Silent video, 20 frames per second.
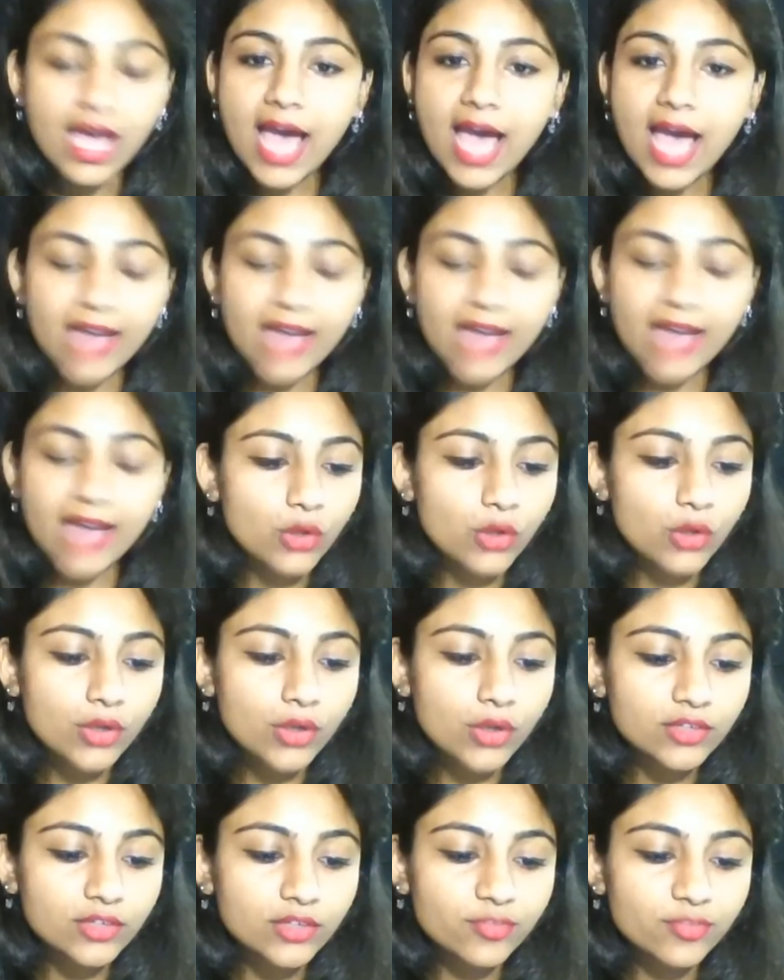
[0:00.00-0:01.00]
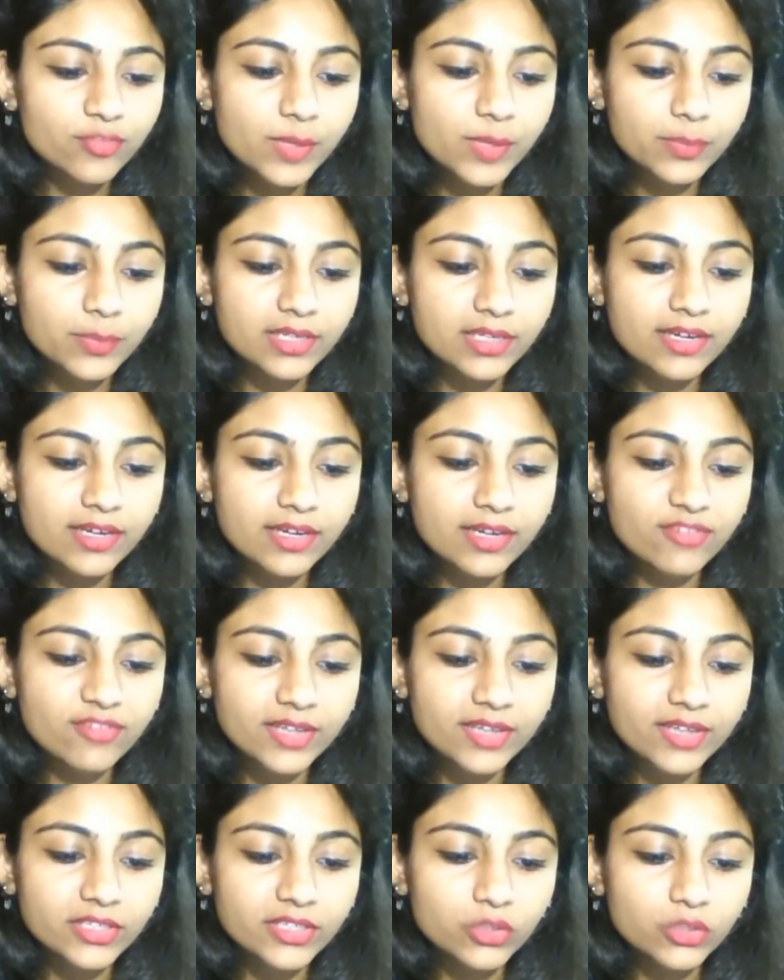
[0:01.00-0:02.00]
and a lot of people are
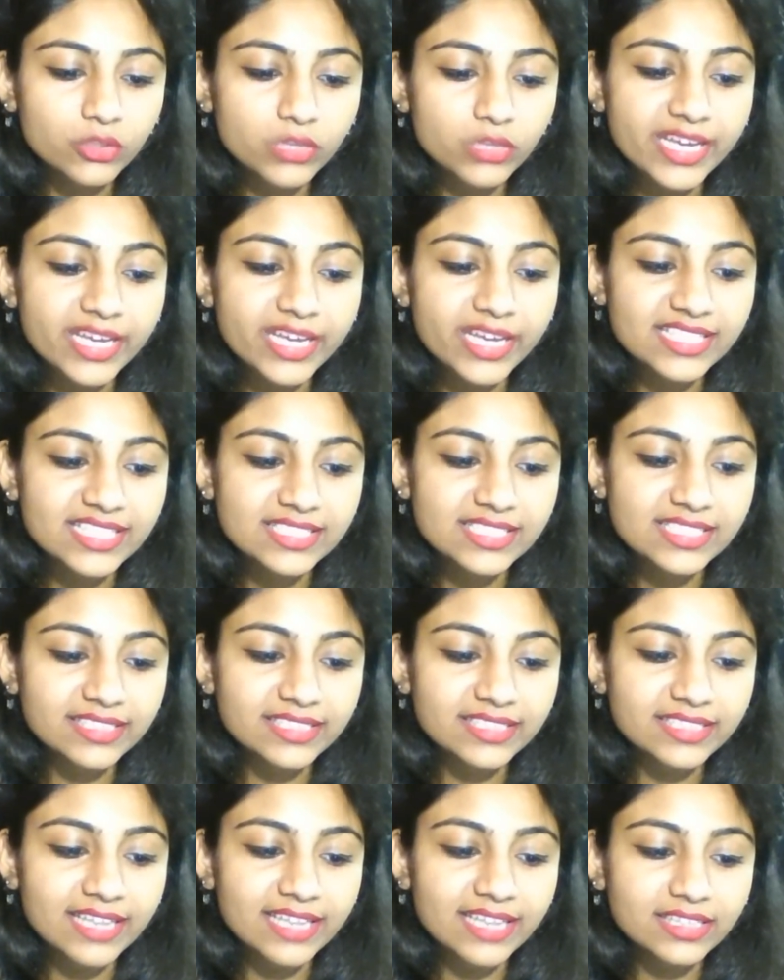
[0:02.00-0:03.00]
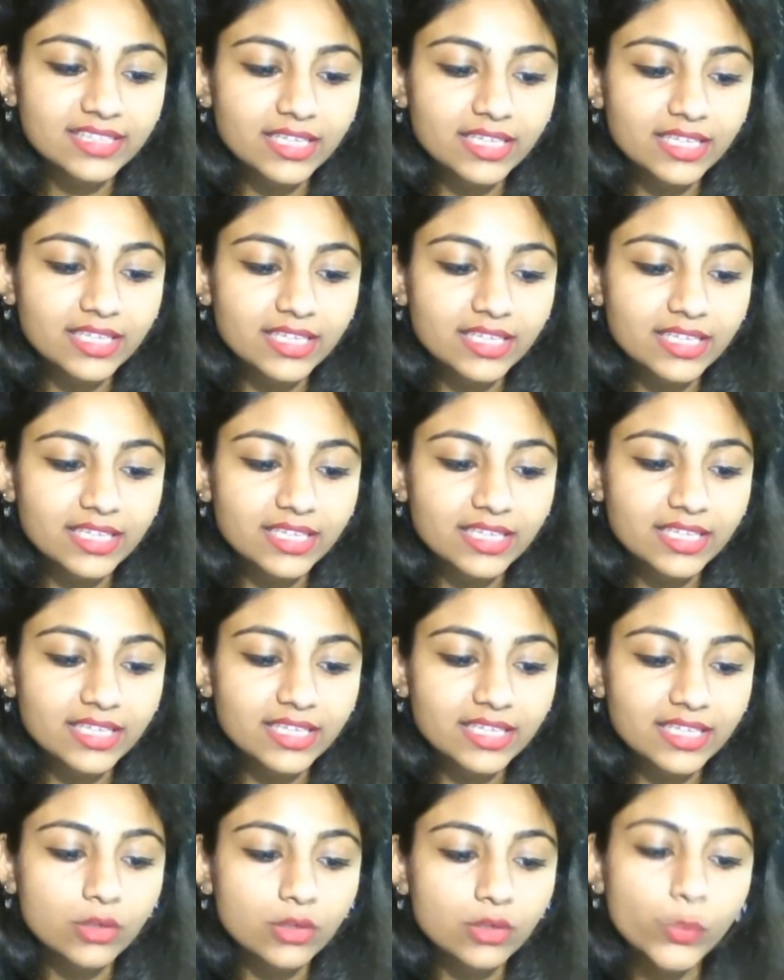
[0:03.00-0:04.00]
affected to the extent that they
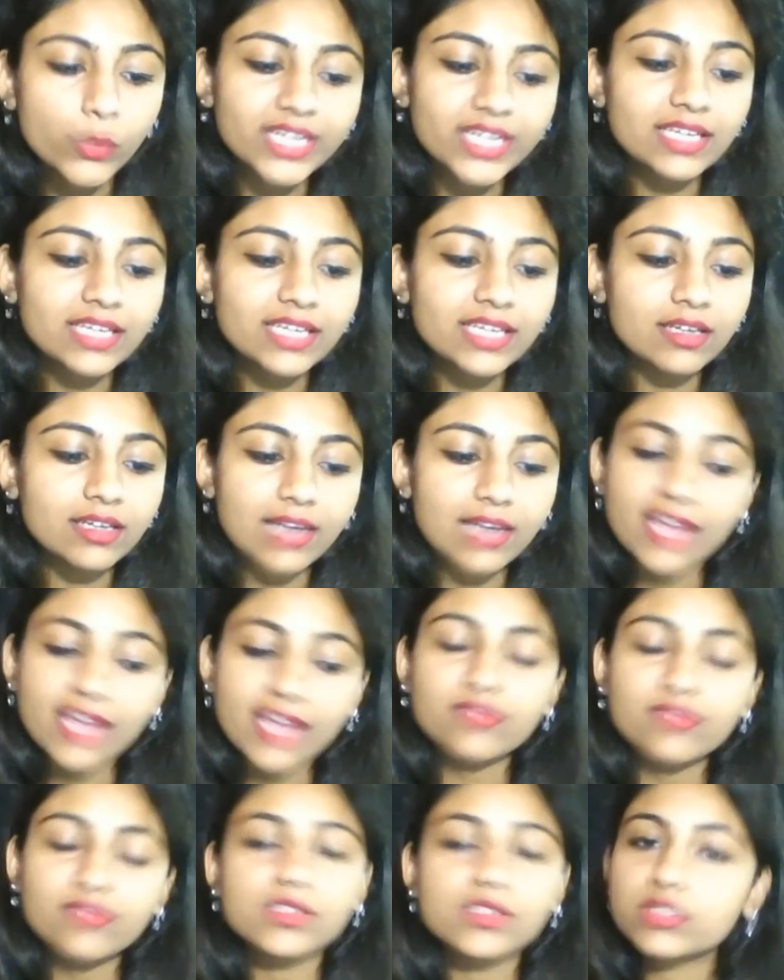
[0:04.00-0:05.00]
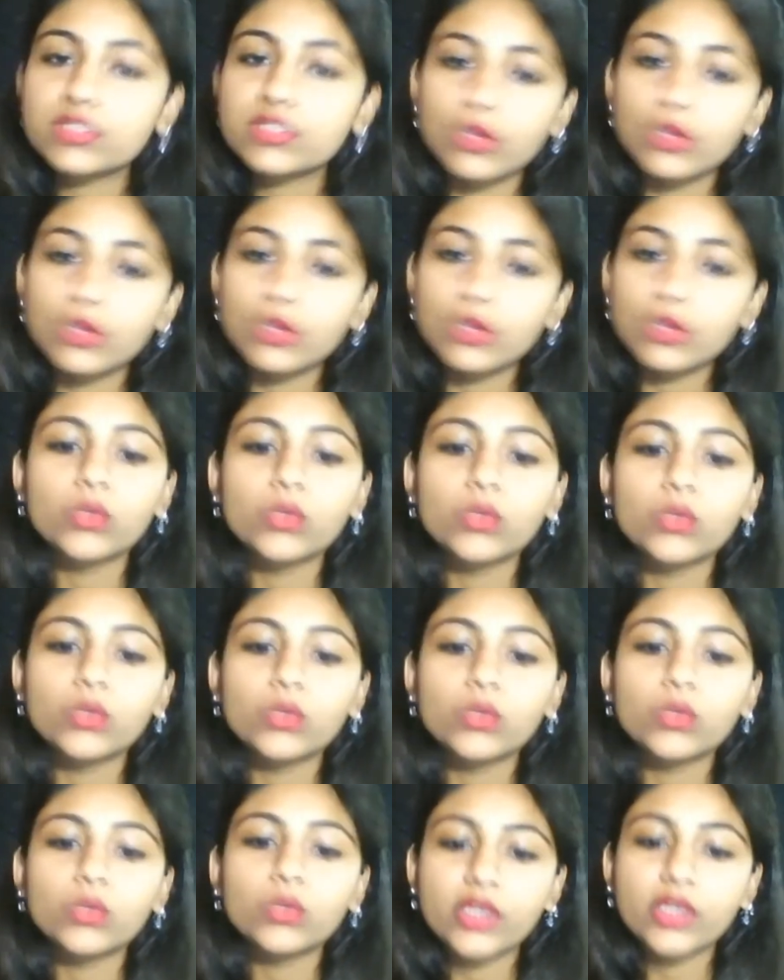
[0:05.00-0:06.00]
think quitting life is the only
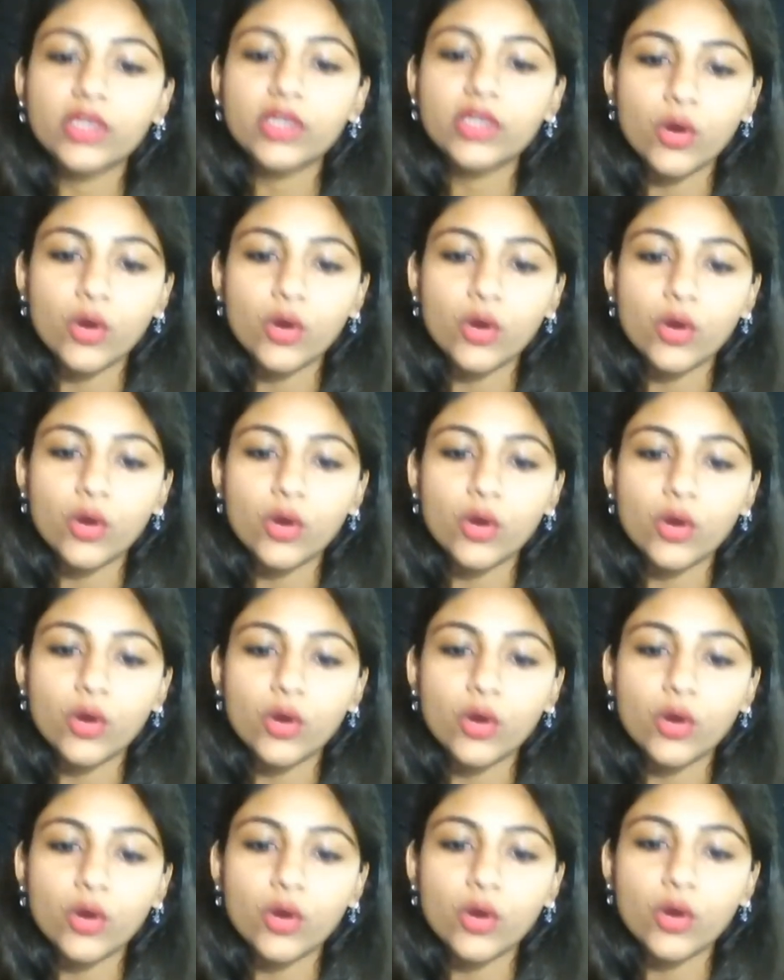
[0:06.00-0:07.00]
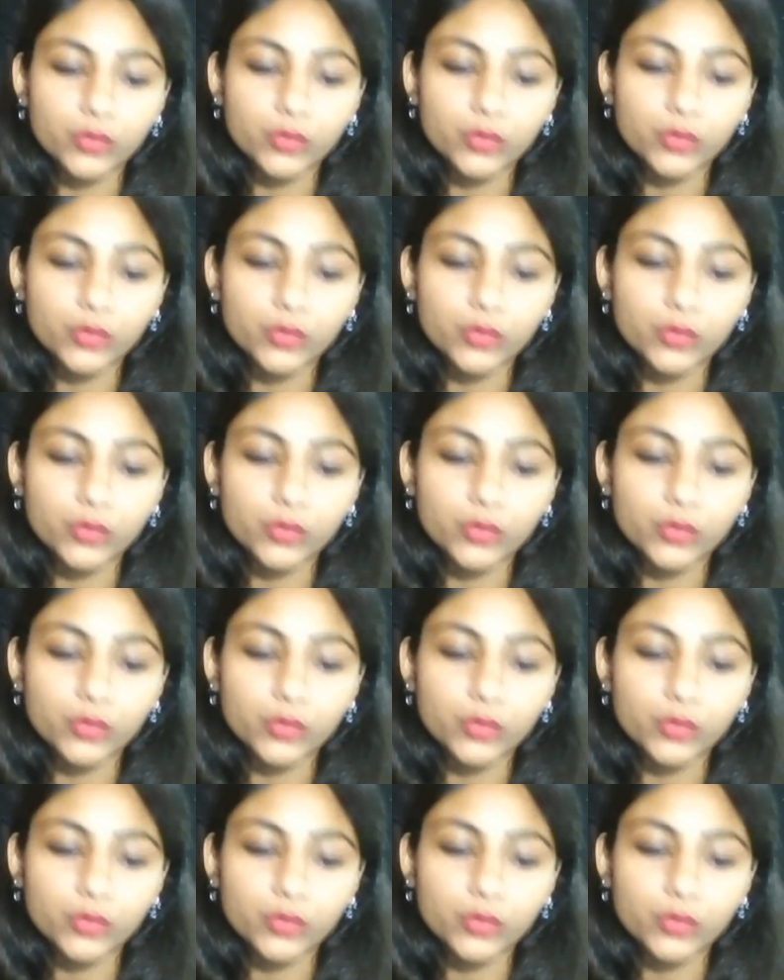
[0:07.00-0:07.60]
option.